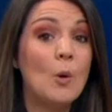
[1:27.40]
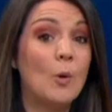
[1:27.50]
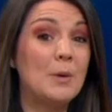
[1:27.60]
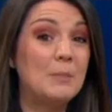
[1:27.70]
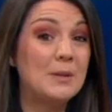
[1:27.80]

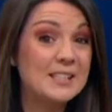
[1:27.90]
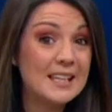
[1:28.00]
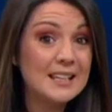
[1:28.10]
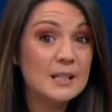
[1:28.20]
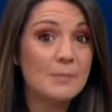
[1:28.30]
will be
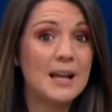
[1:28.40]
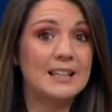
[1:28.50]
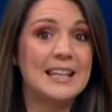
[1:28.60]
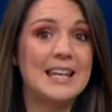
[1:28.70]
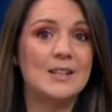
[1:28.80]
particularly
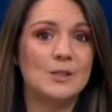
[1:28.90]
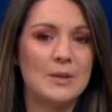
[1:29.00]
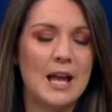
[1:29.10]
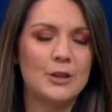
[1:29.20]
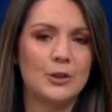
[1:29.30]
badly hit
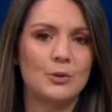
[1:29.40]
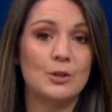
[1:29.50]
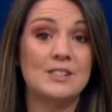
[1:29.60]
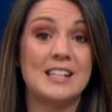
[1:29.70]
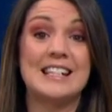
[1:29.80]
as we head
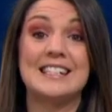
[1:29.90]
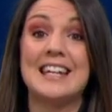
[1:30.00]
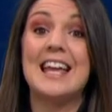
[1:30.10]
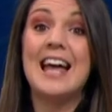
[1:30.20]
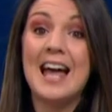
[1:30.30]
through the day
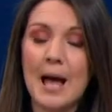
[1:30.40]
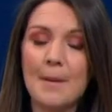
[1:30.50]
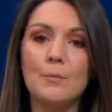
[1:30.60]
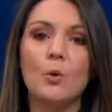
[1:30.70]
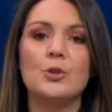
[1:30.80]
today,
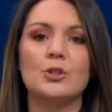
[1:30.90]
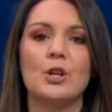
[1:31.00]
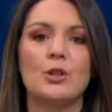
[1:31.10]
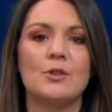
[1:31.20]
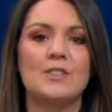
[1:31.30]
and more
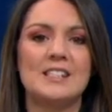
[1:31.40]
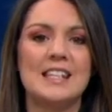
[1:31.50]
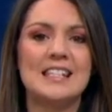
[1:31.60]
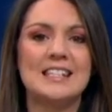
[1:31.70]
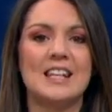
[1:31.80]
snow through
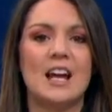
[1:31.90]
these eastern